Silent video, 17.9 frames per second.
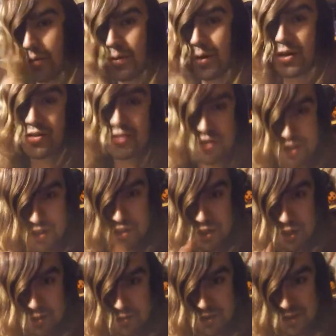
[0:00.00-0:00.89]
always
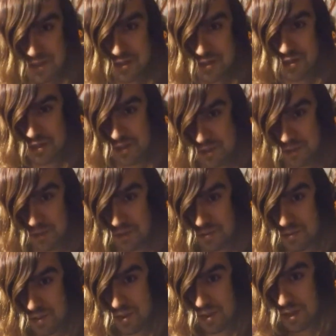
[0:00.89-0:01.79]
know this too,
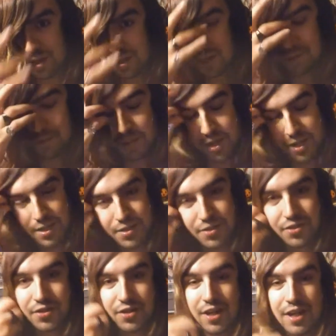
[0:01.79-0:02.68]

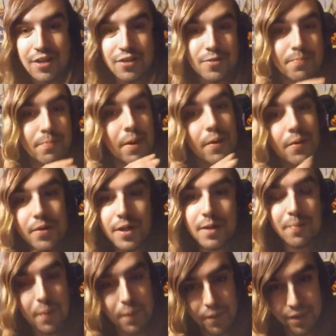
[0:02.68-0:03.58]
because it's
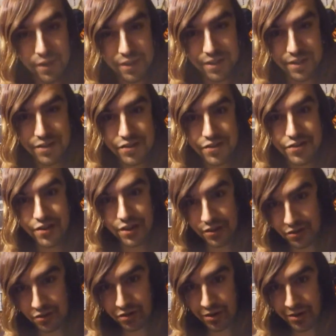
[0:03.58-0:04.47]
Ponyboy
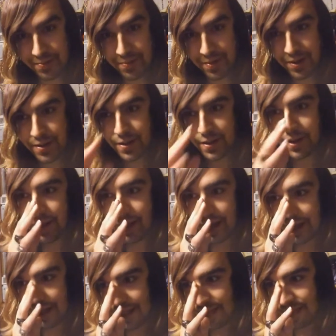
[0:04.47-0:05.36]
syndrome
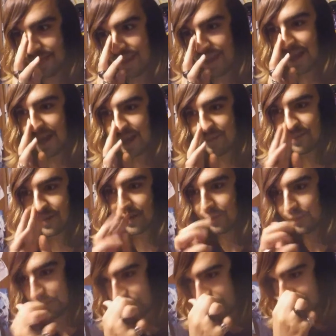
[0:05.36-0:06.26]
they have a
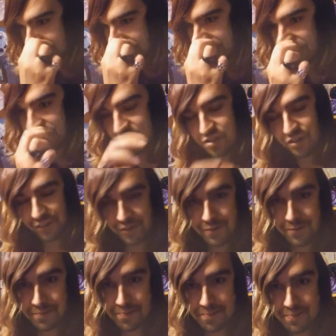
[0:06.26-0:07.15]
golden future